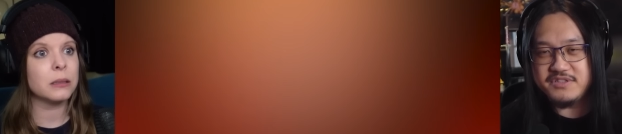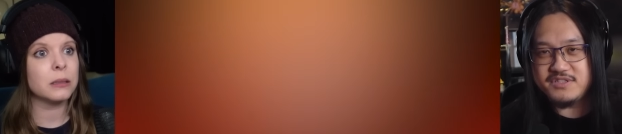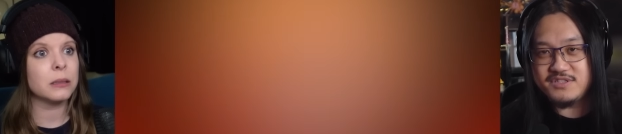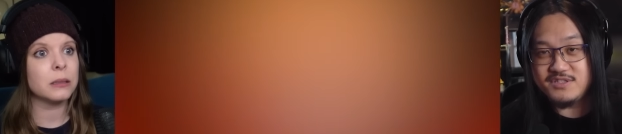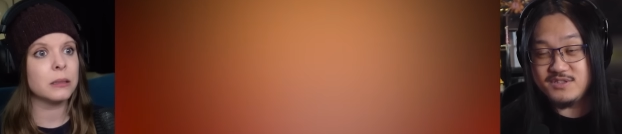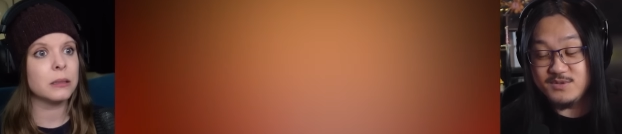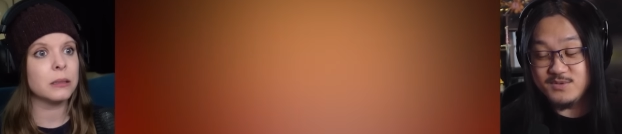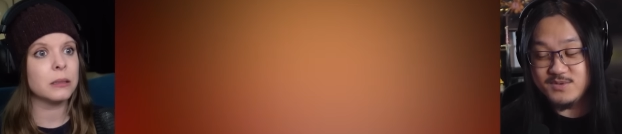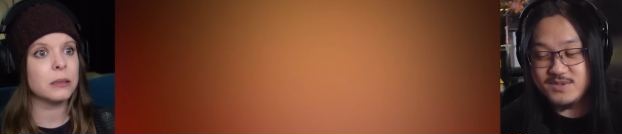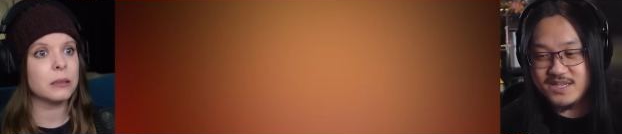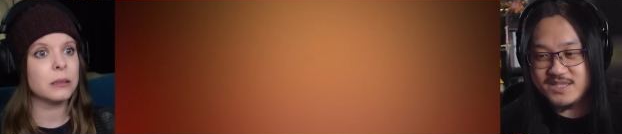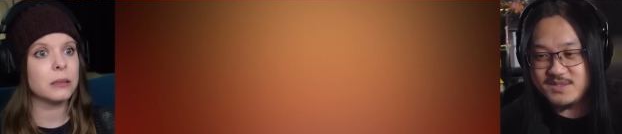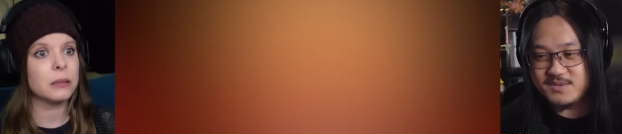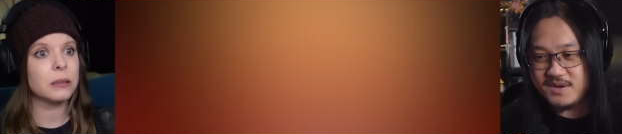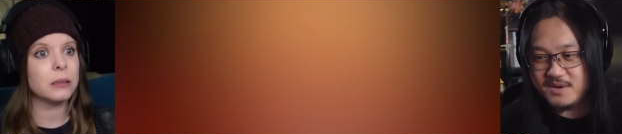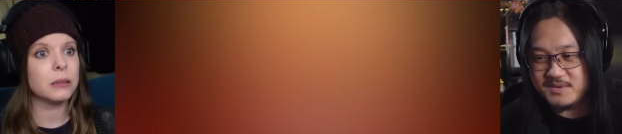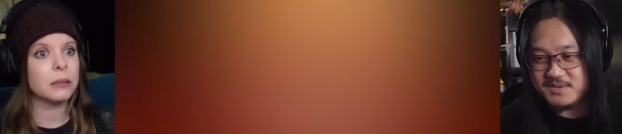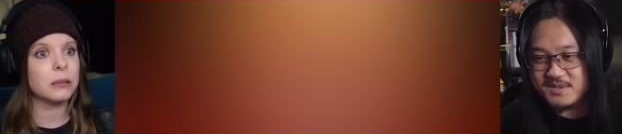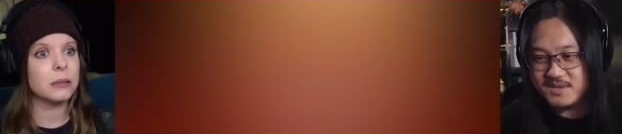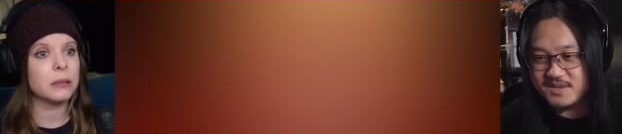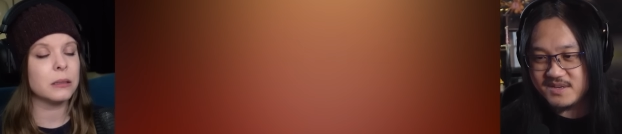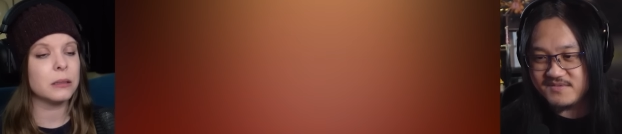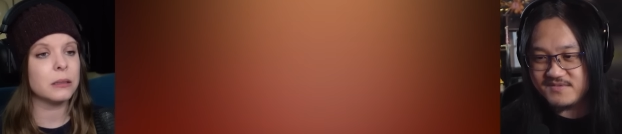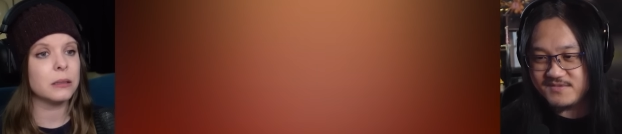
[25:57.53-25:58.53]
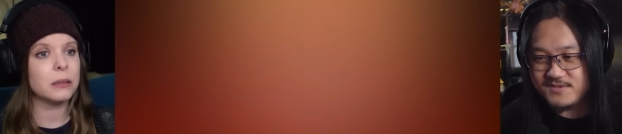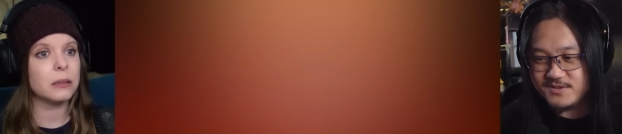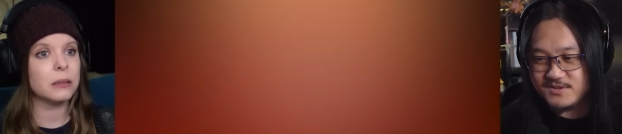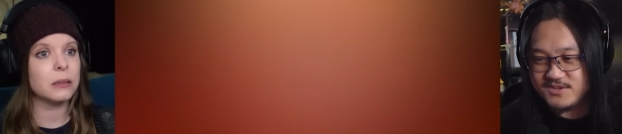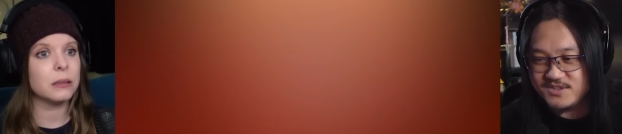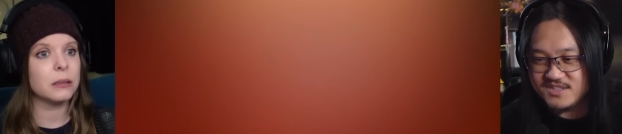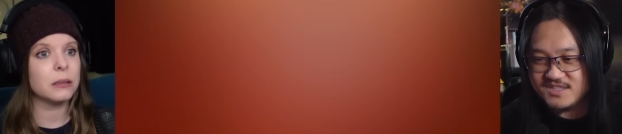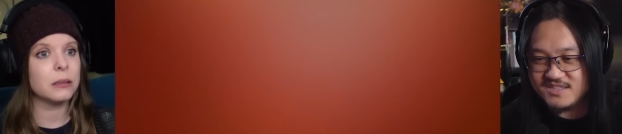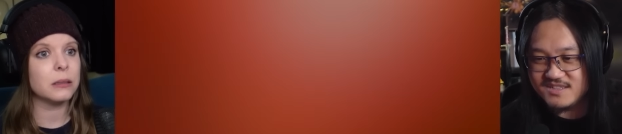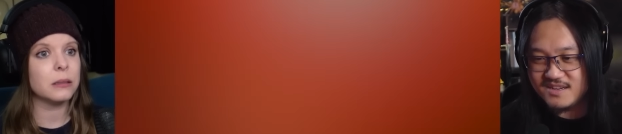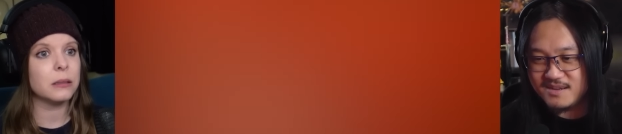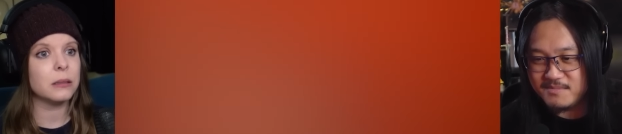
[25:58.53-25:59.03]
Speaker 1: Sue, that's what I was looking for.
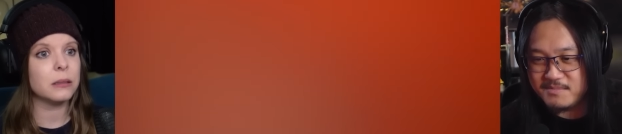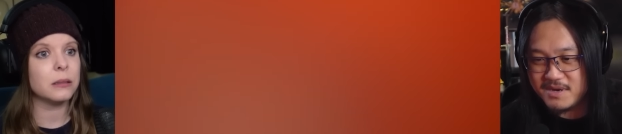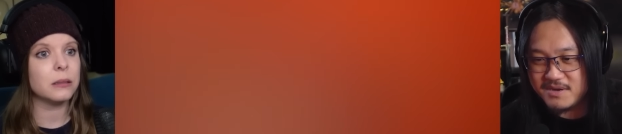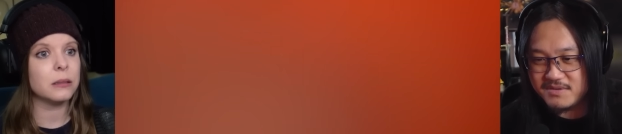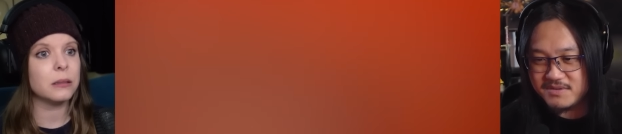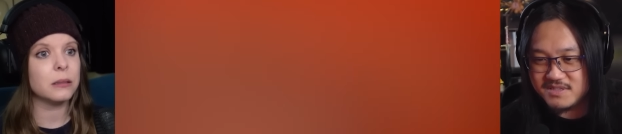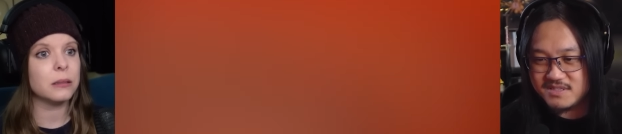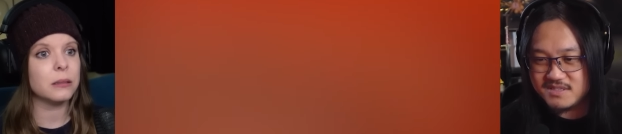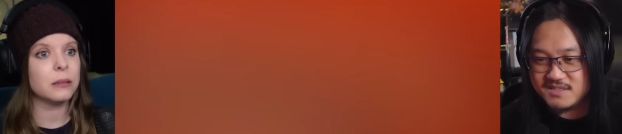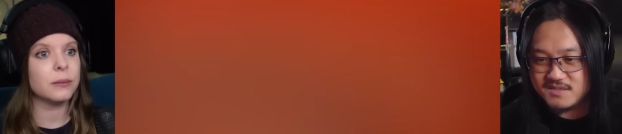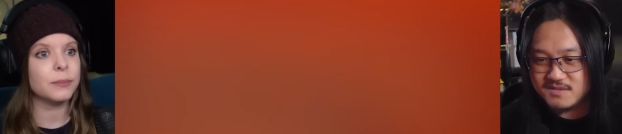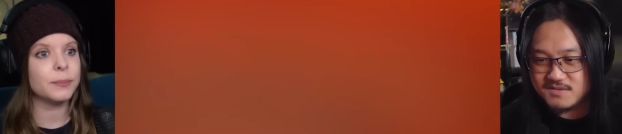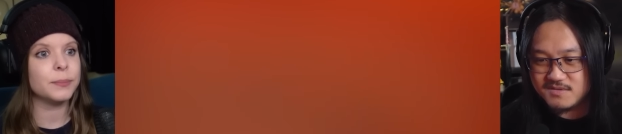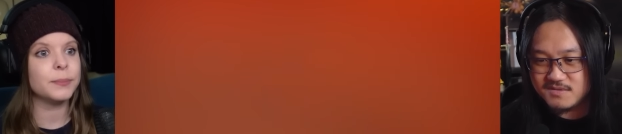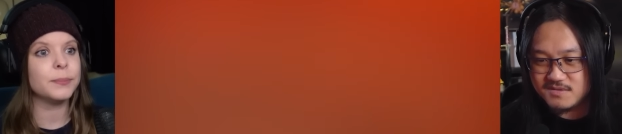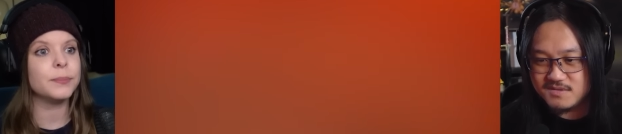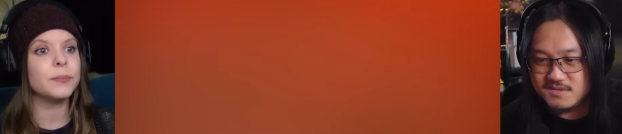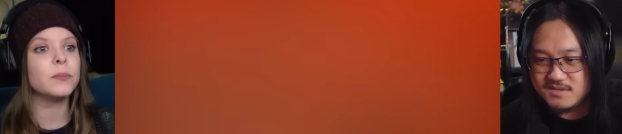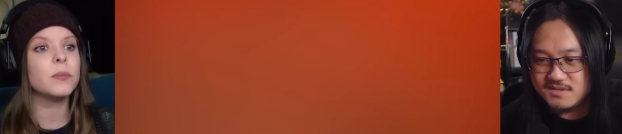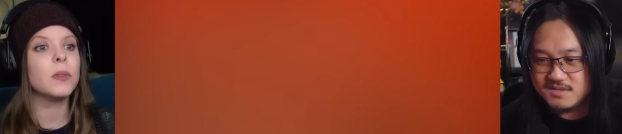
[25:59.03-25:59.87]
She's not a Mary Sue.